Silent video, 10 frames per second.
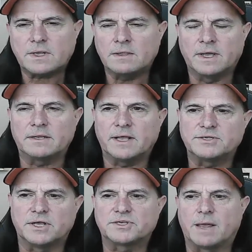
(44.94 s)
like
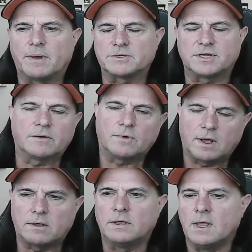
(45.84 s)
last night's game, I was thinking,
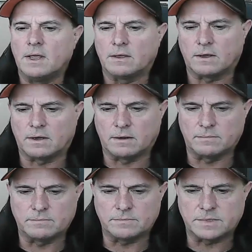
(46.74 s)
well,
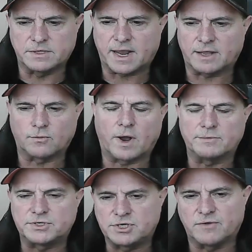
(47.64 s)
they got the
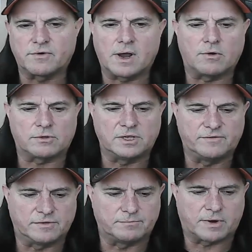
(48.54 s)
wide receiver out,
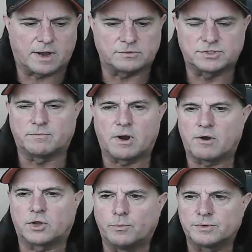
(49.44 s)
Cleveland Browns, the
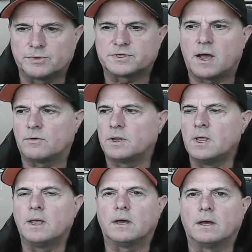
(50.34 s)
Amari Cooper's out,
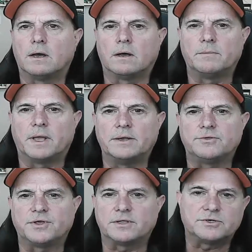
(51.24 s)
and
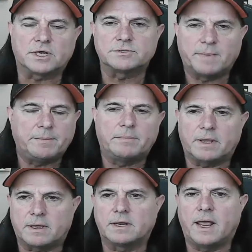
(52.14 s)
you think the Jets
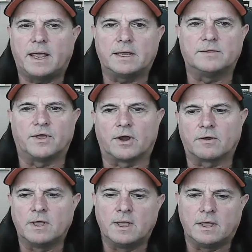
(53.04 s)
maybe can hang in
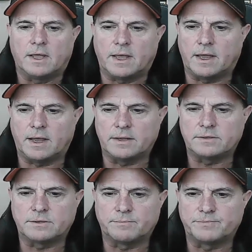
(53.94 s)
there.
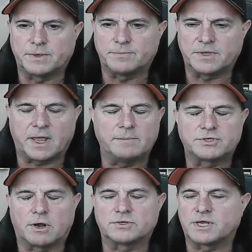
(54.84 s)
And the game
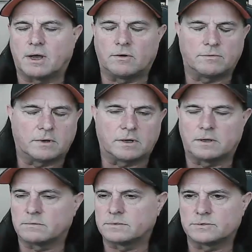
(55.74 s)
starts
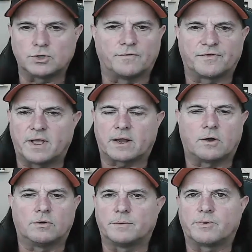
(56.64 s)
out, Joe
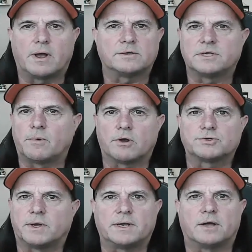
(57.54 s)
Flacco and the Browns, they march
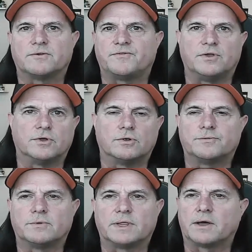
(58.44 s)
right down the
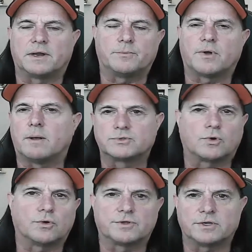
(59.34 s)
field without any problem,
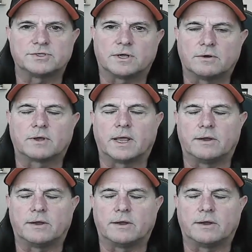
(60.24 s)
score a touchdown. Okay,